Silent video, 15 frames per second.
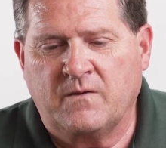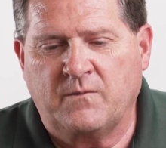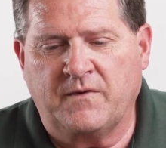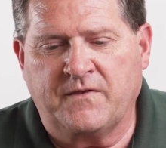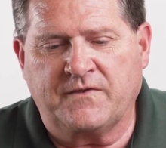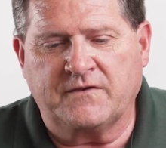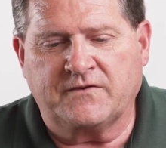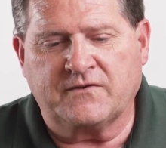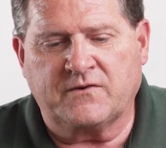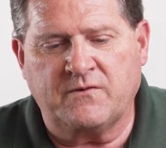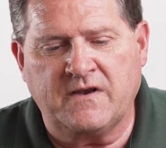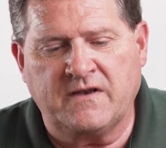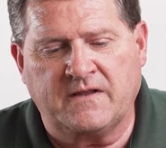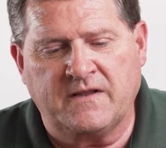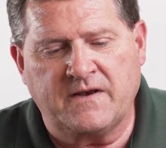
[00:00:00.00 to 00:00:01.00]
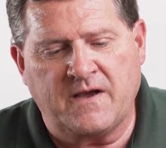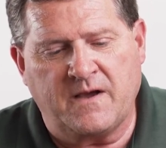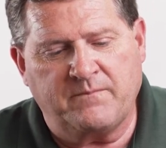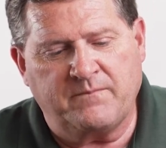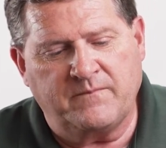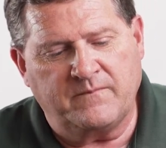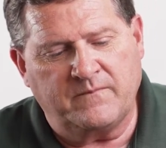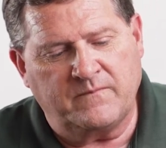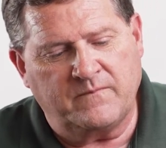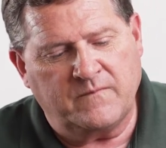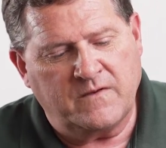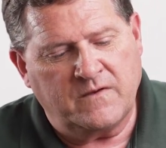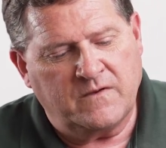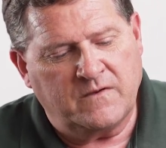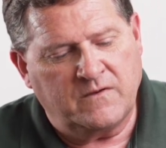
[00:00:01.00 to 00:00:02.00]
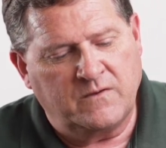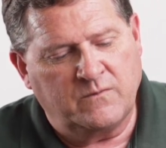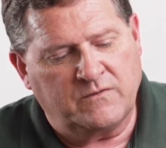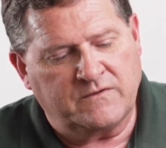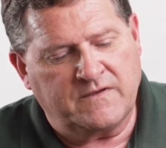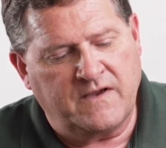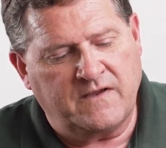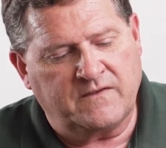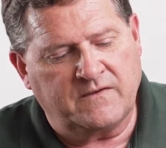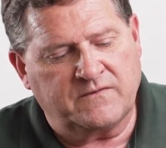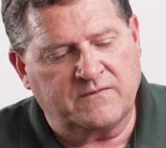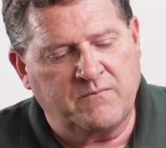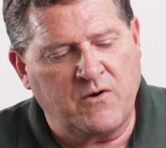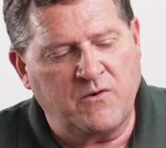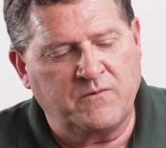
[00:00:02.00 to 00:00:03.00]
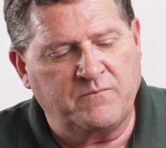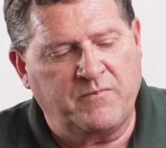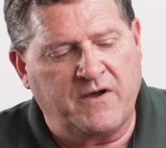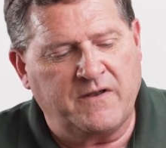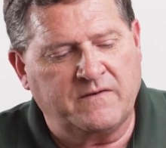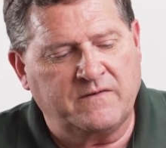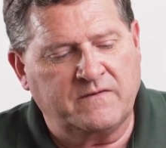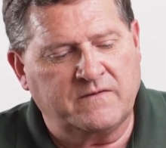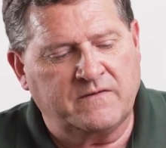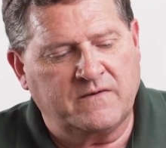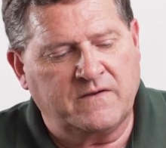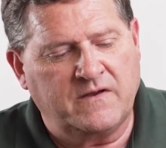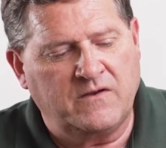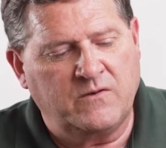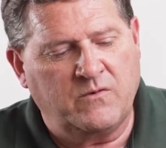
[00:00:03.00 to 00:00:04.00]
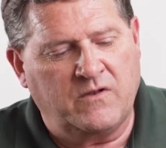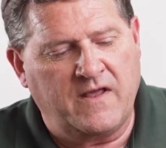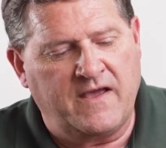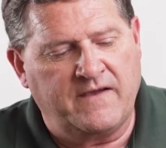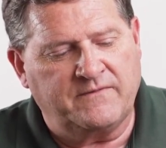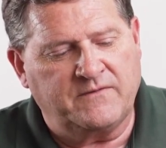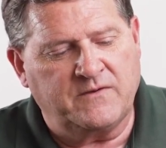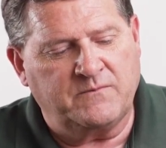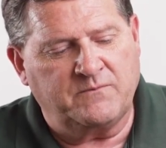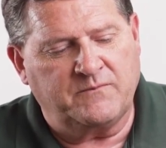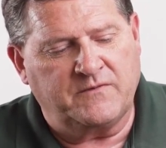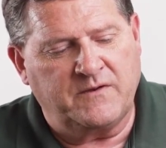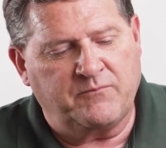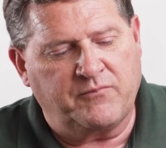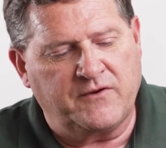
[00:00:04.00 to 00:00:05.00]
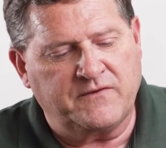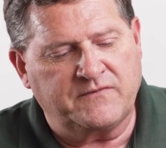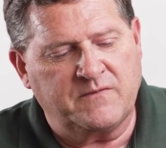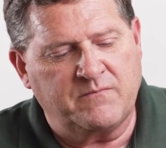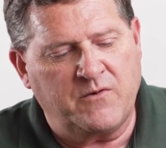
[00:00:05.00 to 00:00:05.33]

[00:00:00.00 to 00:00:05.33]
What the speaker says: With the screen lit up, you will take this mode button and you will have to depress the